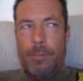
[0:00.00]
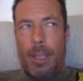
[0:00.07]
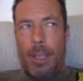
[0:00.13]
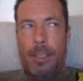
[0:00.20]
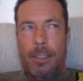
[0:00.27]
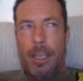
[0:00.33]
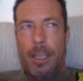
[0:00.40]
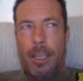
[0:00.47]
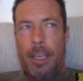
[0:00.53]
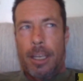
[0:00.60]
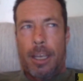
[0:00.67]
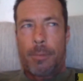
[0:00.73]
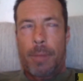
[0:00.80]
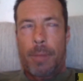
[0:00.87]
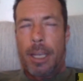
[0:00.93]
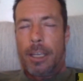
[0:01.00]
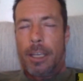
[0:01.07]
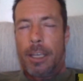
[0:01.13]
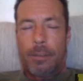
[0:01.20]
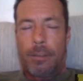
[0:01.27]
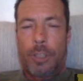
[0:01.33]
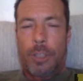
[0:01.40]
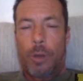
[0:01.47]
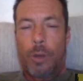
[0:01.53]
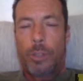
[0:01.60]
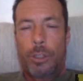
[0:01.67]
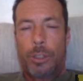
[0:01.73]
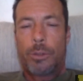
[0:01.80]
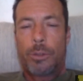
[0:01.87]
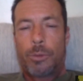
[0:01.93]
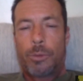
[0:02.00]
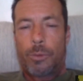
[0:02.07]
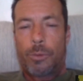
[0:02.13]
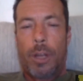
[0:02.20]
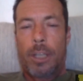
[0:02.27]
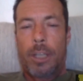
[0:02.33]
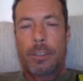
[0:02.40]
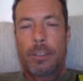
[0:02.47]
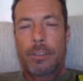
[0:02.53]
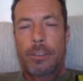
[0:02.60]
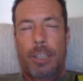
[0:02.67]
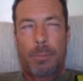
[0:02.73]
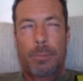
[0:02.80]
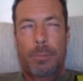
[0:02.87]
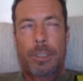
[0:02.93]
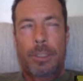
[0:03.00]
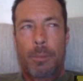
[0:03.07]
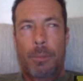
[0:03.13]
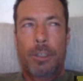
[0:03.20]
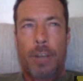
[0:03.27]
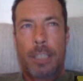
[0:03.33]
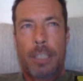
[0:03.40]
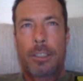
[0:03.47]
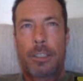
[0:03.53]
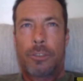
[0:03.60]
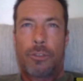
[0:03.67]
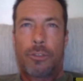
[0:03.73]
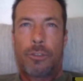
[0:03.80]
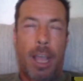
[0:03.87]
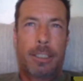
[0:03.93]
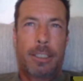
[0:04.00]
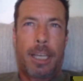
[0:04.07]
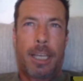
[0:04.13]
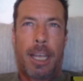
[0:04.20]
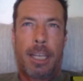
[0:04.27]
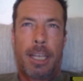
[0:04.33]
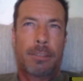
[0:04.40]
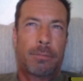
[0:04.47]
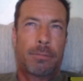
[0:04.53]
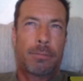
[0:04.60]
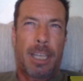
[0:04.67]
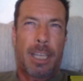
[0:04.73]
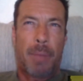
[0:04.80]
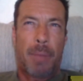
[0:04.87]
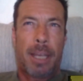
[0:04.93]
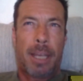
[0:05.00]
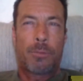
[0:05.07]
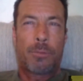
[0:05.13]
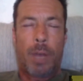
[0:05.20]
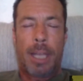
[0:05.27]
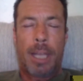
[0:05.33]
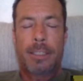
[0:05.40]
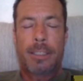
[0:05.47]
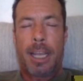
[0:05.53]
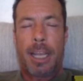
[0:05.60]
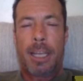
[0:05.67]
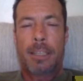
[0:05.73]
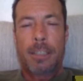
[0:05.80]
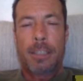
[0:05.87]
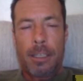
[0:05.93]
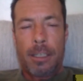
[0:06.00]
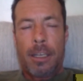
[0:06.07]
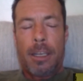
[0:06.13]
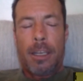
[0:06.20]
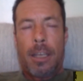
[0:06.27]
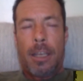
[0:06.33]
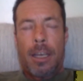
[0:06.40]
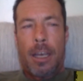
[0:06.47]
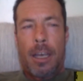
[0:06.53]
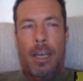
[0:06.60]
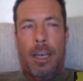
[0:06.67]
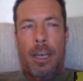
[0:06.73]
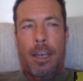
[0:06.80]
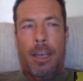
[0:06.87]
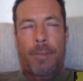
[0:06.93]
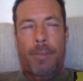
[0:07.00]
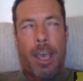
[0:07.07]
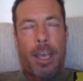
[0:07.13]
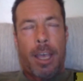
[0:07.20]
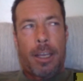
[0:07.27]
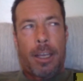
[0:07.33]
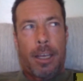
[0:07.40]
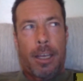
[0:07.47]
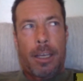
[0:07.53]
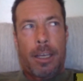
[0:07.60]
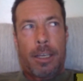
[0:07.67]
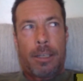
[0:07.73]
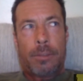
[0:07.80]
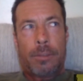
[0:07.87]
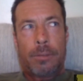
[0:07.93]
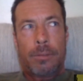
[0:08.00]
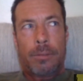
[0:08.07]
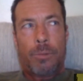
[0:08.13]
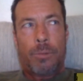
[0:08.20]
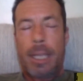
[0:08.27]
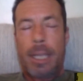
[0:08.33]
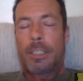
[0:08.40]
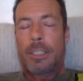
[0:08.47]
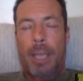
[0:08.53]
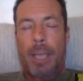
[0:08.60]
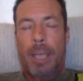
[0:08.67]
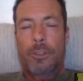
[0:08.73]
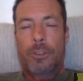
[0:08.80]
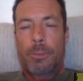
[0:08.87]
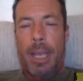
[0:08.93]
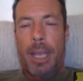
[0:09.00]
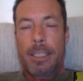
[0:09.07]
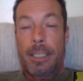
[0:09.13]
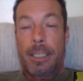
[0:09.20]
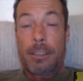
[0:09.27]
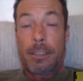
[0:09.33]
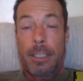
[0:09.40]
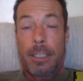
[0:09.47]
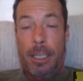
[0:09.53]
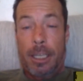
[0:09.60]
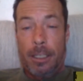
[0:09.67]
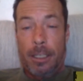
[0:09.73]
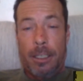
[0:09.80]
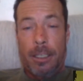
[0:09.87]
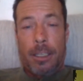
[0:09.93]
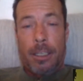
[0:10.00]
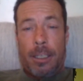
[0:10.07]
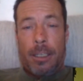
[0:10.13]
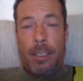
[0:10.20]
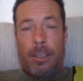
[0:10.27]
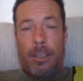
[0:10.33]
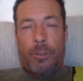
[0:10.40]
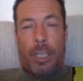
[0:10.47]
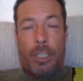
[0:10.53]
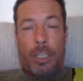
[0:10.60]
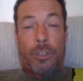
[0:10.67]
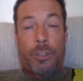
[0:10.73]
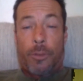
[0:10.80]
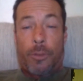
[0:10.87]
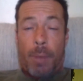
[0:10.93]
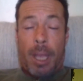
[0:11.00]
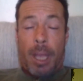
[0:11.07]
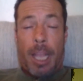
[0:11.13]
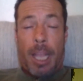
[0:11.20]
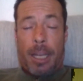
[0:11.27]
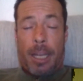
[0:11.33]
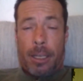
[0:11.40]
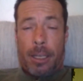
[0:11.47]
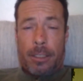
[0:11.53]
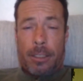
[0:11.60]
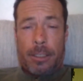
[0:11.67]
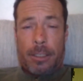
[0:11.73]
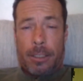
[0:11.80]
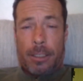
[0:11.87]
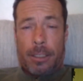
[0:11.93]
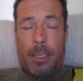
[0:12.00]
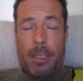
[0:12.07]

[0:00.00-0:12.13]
It's like kind of my go-to one. Some summer hunts, dry sand, semi-wet sand. I've got White Spectrum XLT, which I use for my land hunts.